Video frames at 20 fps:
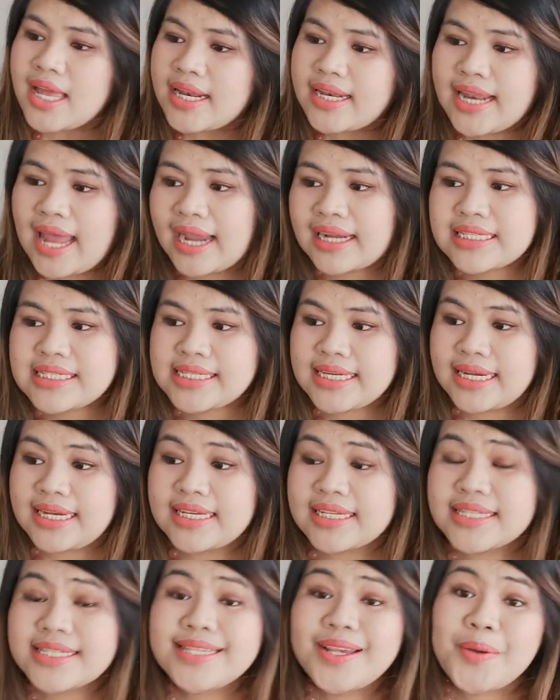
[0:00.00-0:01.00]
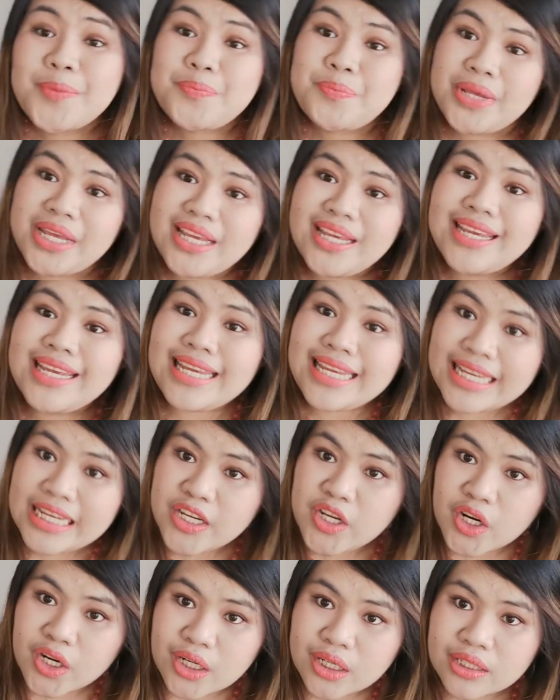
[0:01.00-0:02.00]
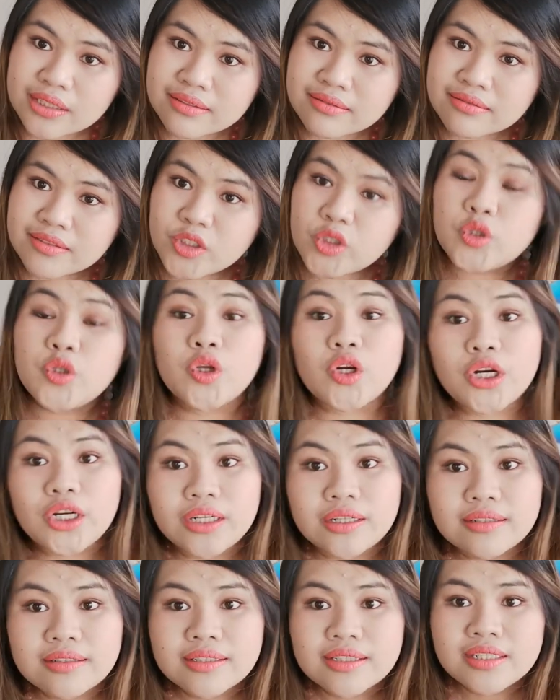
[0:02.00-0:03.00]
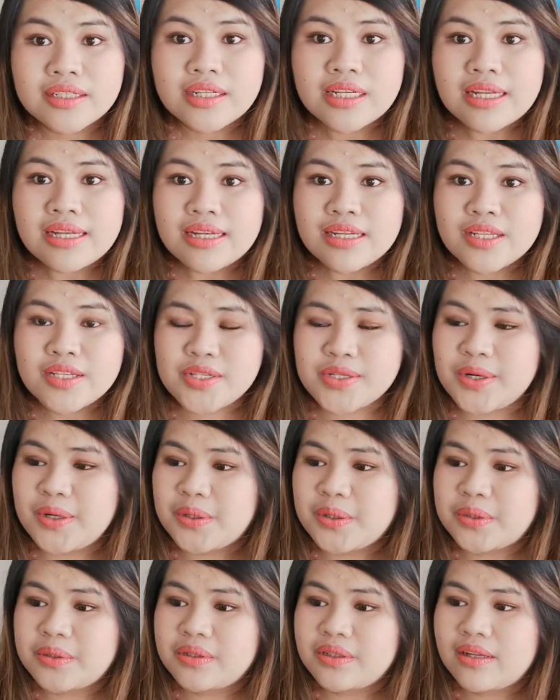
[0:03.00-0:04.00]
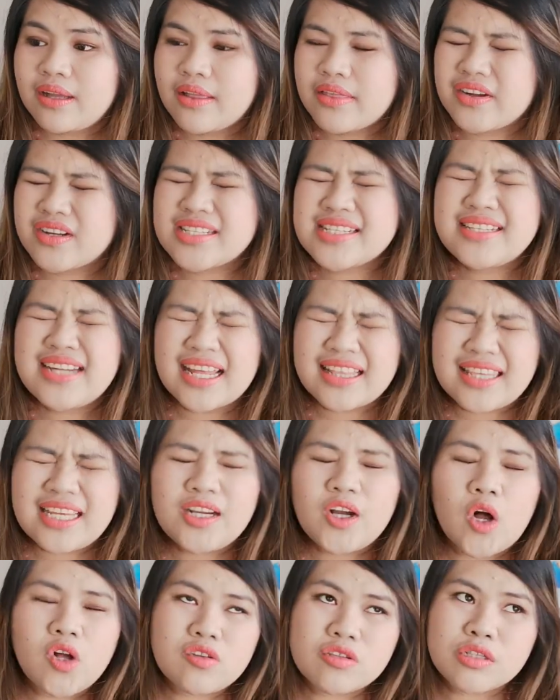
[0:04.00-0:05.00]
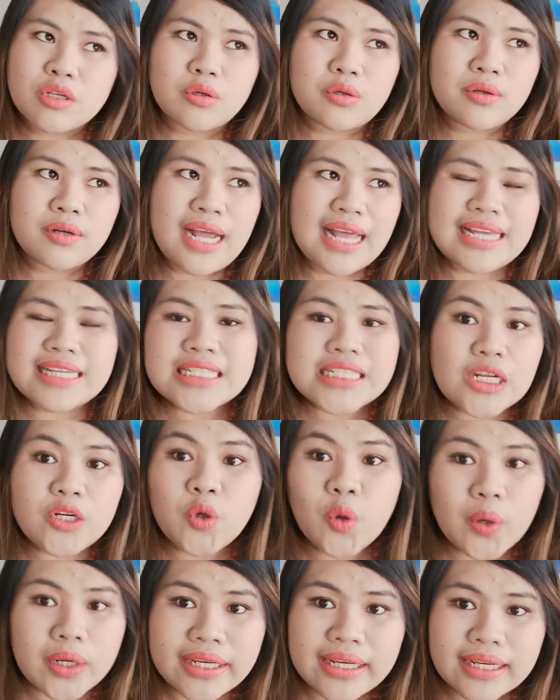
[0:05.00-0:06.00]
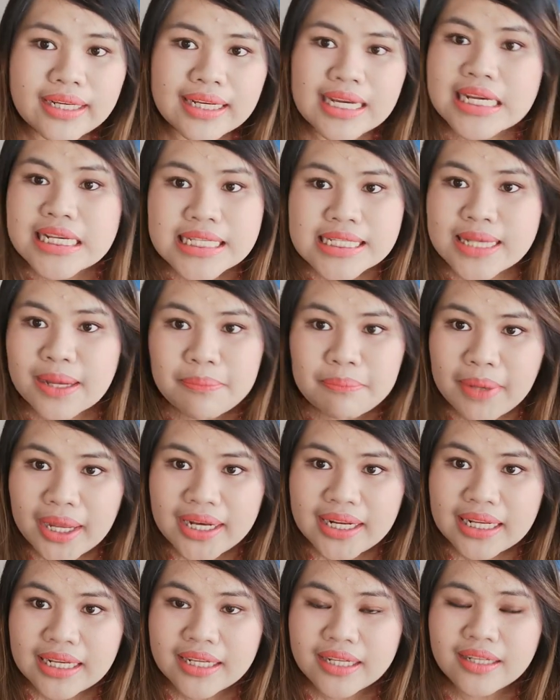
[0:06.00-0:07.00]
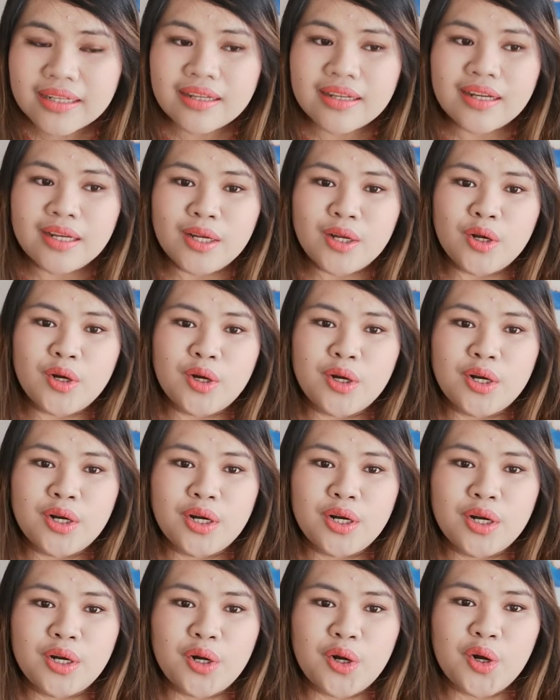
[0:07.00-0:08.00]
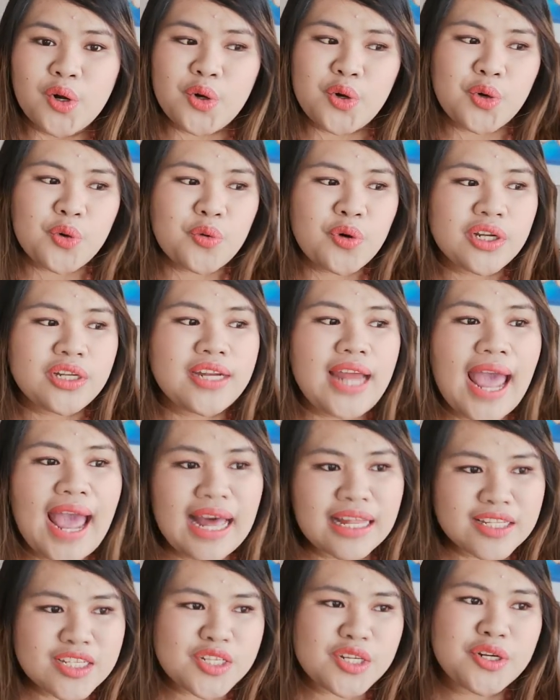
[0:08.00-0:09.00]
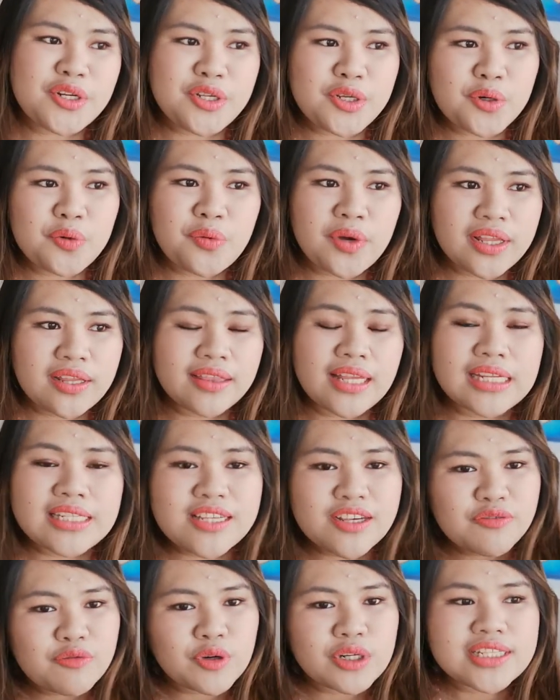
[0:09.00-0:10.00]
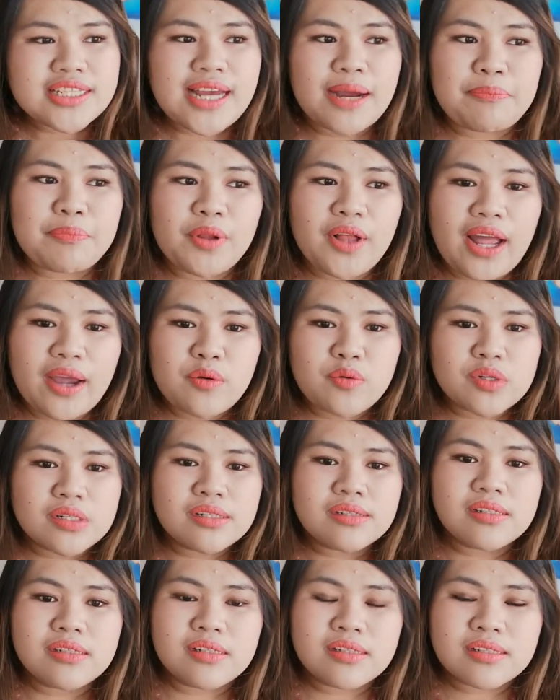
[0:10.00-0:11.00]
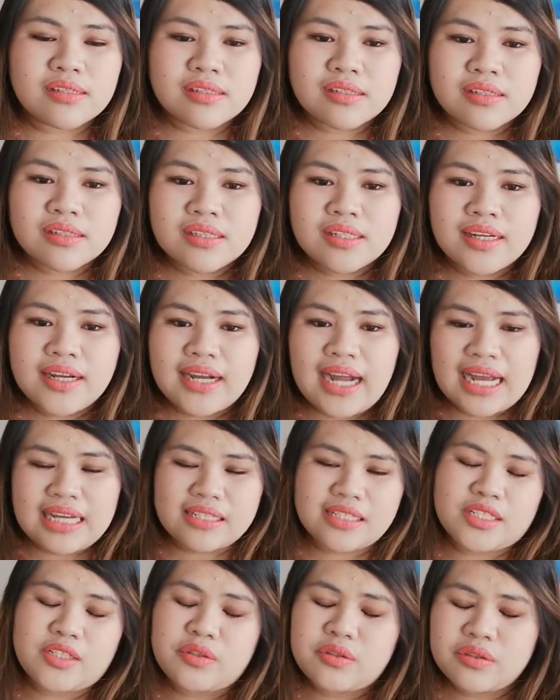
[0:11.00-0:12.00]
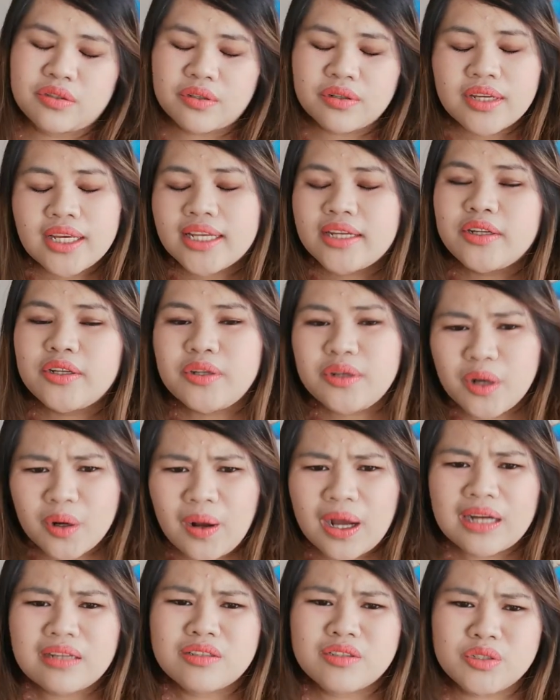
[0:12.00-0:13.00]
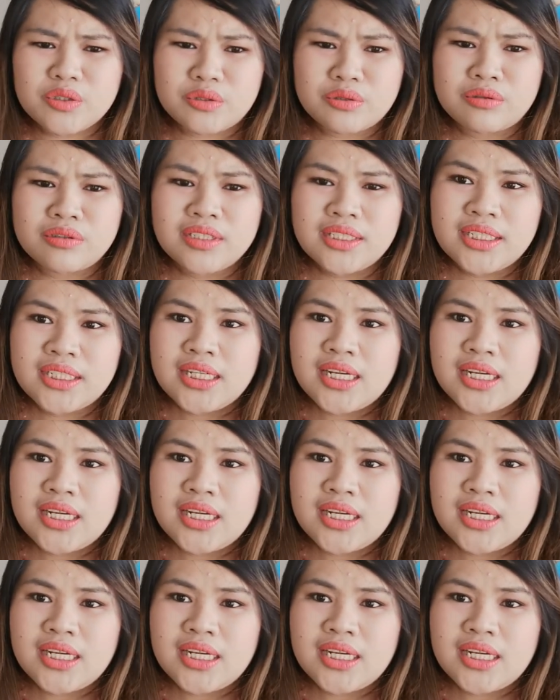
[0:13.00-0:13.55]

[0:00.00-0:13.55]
Next is be eager to learn. So there's nothing also as annoying as somebody who would answer you with, let's say, for example, I will ask you, okay, do you know how to